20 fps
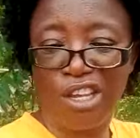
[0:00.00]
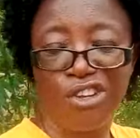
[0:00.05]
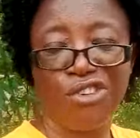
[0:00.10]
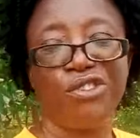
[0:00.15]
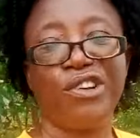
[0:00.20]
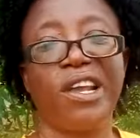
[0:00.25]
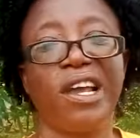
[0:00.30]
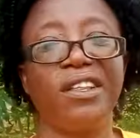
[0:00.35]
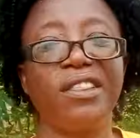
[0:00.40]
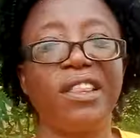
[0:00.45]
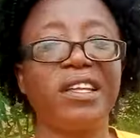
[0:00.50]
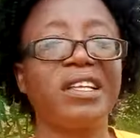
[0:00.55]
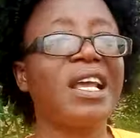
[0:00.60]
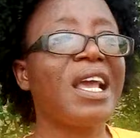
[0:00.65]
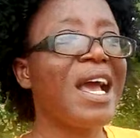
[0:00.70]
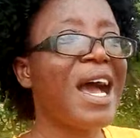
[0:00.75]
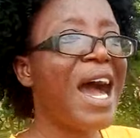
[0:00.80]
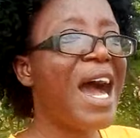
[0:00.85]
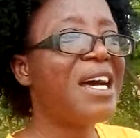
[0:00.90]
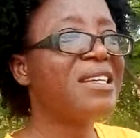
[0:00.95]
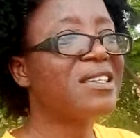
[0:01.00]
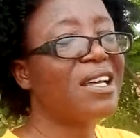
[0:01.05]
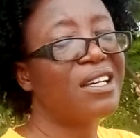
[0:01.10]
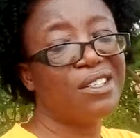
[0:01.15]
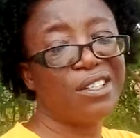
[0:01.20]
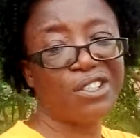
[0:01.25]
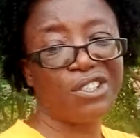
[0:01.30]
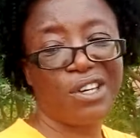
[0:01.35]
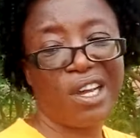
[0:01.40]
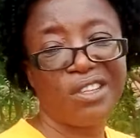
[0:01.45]
you get it.
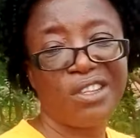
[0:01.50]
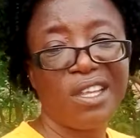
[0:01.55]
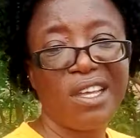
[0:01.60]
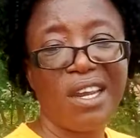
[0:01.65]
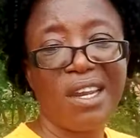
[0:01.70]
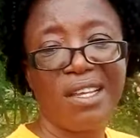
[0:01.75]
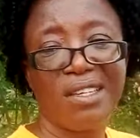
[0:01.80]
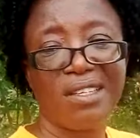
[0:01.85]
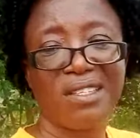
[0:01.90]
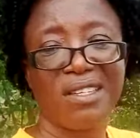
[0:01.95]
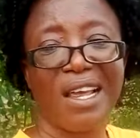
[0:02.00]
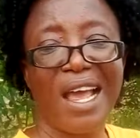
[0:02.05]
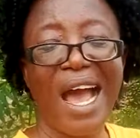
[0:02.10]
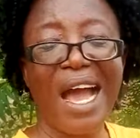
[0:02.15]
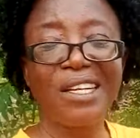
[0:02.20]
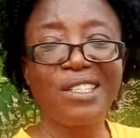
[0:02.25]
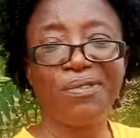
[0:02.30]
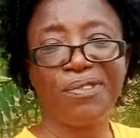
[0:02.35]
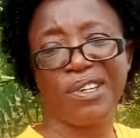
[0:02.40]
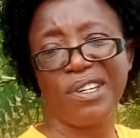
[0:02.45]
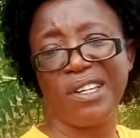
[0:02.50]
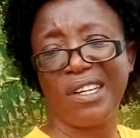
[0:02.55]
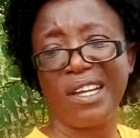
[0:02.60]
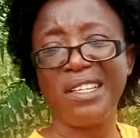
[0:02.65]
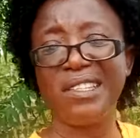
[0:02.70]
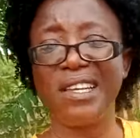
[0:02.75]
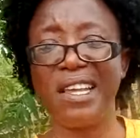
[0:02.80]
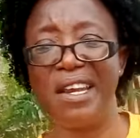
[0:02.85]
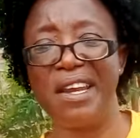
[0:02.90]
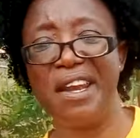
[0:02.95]
Azadirachtin is the active
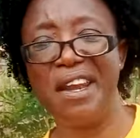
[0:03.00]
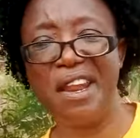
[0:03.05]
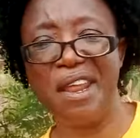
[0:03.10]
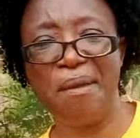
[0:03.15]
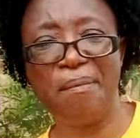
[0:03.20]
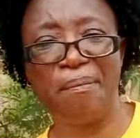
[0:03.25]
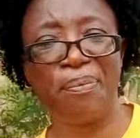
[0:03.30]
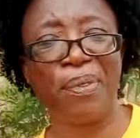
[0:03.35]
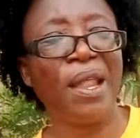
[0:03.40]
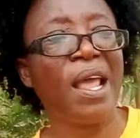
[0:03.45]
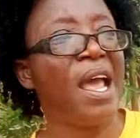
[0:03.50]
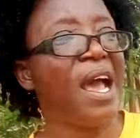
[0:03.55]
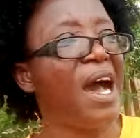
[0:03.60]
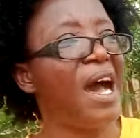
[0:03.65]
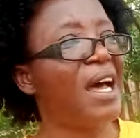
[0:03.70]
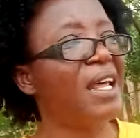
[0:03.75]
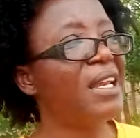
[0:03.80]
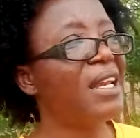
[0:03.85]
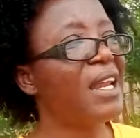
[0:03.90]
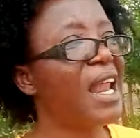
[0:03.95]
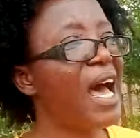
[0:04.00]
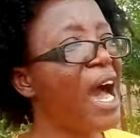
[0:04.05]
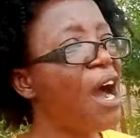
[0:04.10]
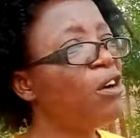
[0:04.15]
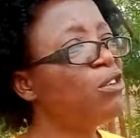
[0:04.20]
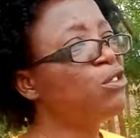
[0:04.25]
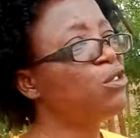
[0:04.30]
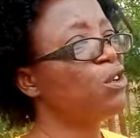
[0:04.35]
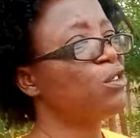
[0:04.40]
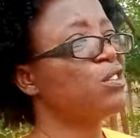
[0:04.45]
ingredient in neem. And
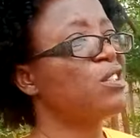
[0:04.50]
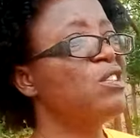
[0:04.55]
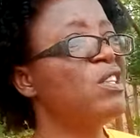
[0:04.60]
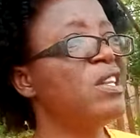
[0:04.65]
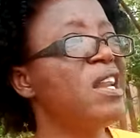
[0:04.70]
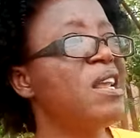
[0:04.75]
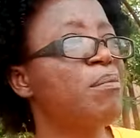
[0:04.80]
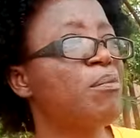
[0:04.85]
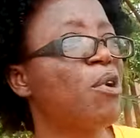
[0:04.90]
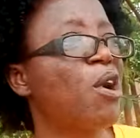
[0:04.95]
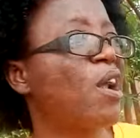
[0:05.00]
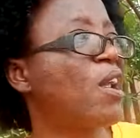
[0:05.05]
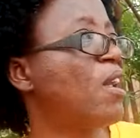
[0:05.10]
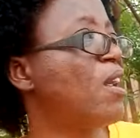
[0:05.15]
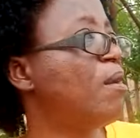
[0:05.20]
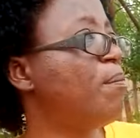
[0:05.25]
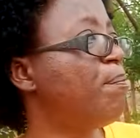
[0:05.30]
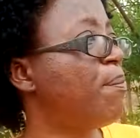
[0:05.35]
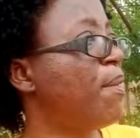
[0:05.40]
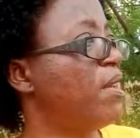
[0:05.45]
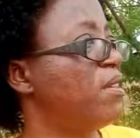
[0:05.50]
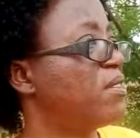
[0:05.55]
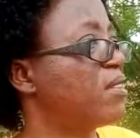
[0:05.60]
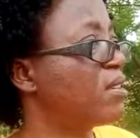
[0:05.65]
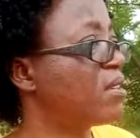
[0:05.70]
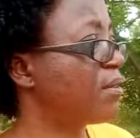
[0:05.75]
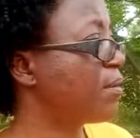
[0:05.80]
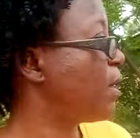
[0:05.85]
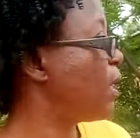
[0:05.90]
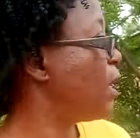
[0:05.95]
how does neem kill
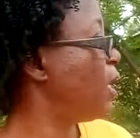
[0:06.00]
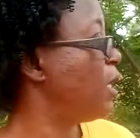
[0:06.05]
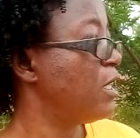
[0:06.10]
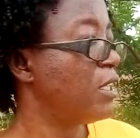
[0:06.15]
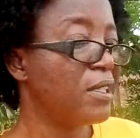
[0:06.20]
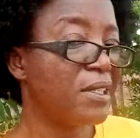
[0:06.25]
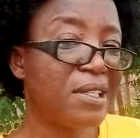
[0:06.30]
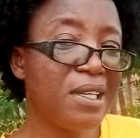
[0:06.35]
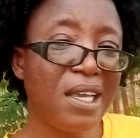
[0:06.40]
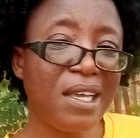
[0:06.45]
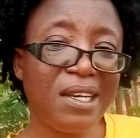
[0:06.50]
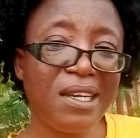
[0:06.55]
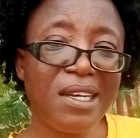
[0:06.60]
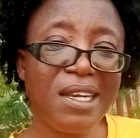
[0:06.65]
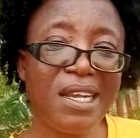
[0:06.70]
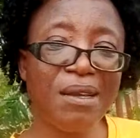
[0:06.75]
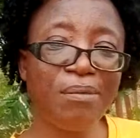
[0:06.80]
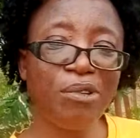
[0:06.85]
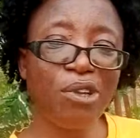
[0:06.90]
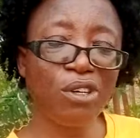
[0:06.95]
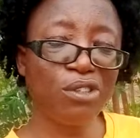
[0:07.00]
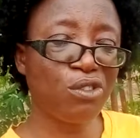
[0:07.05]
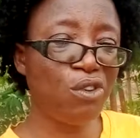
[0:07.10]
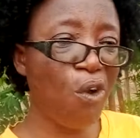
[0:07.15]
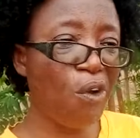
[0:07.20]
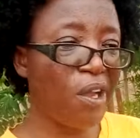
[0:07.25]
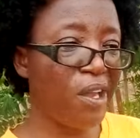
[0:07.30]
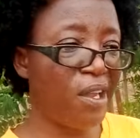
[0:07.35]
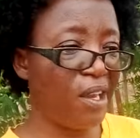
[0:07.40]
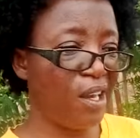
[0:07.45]
pests? See, neem does
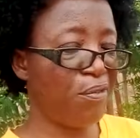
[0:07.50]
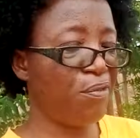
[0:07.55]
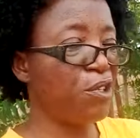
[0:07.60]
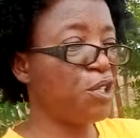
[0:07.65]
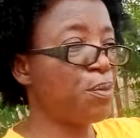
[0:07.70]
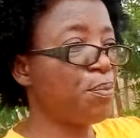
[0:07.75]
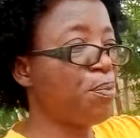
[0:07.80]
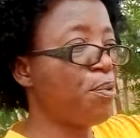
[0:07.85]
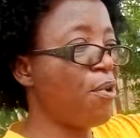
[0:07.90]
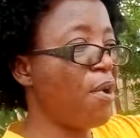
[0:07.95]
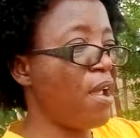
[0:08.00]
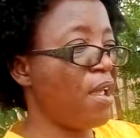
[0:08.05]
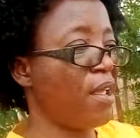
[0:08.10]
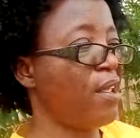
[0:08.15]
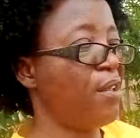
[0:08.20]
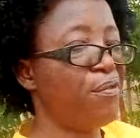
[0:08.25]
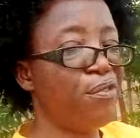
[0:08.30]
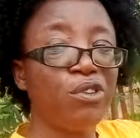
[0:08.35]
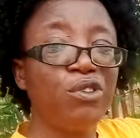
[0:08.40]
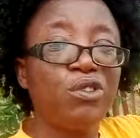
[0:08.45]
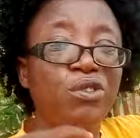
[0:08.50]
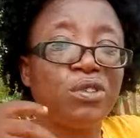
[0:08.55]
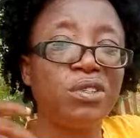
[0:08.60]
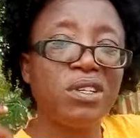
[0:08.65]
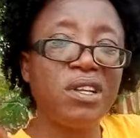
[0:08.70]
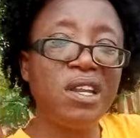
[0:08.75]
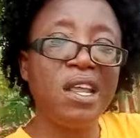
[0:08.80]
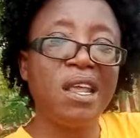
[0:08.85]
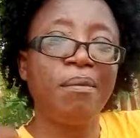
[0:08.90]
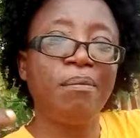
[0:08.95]
not kill. If you
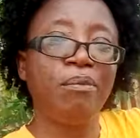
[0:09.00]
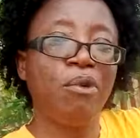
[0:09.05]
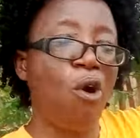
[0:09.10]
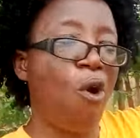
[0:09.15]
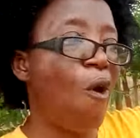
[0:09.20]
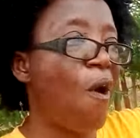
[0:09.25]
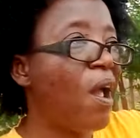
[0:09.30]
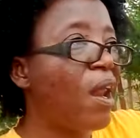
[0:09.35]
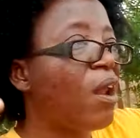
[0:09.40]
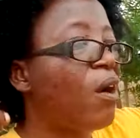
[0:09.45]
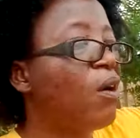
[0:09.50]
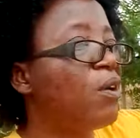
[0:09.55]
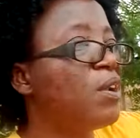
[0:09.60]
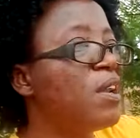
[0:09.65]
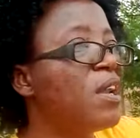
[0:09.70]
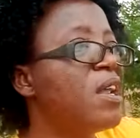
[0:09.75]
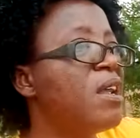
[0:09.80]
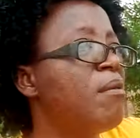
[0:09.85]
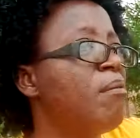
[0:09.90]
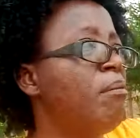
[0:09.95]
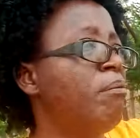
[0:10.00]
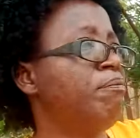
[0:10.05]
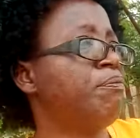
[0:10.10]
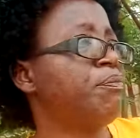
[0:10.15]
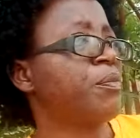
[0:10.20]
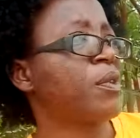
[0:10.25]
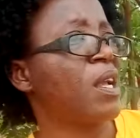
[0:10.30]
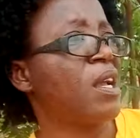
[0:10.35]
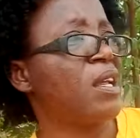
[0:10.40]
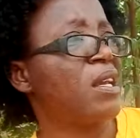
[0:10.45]
use neem oil or neem
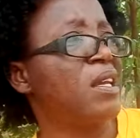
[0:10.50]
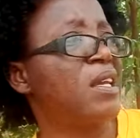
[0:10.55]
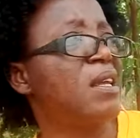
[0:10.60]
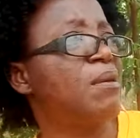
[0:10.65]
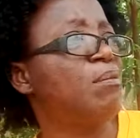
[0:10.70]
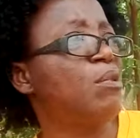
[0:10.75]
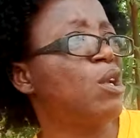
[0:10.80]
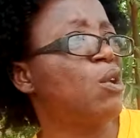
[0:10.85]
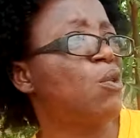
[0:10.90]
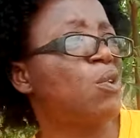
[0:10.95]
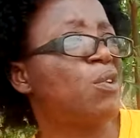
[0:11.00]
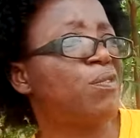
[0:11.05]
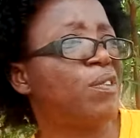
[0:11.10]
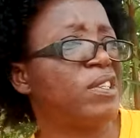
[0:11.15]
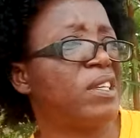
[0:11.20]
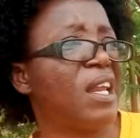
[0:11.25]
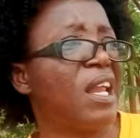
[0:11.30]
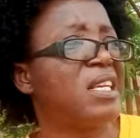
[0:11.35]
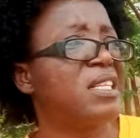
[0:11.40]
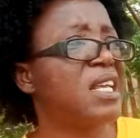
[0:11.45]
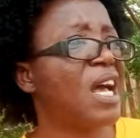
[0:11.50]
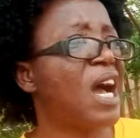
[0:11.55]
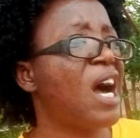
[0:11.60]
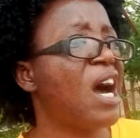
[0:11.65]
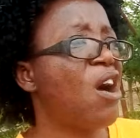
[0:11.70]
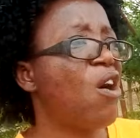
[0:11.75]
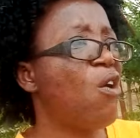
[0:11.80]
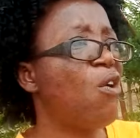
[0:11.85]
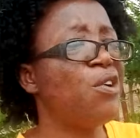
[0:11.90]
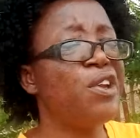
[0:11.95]
liquid
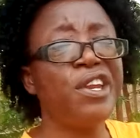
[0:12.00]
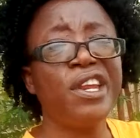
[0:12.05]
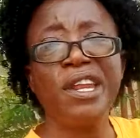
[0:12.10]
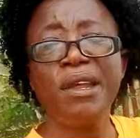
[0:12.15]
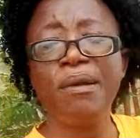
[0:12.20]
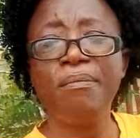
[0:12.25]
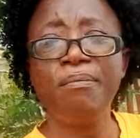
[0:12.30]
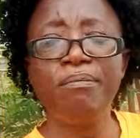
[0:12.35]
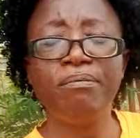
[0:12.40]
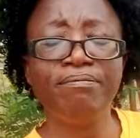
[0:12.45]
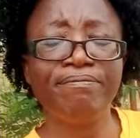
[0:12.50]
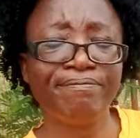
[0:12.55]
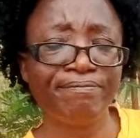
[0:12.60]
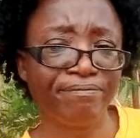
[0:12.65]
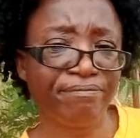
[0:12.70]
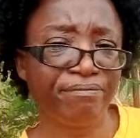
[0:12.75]
fertilizer or neem